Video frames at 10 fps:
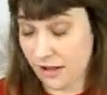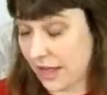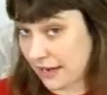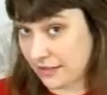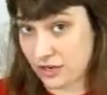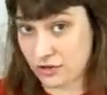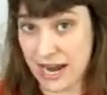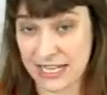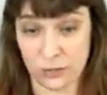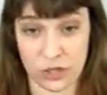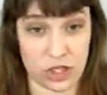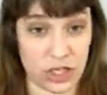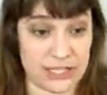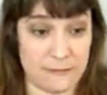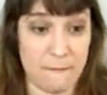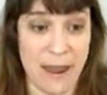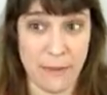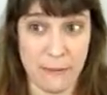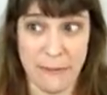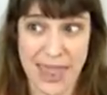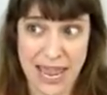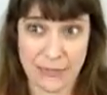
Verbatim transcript: Like the dress was just bam, bam, bam,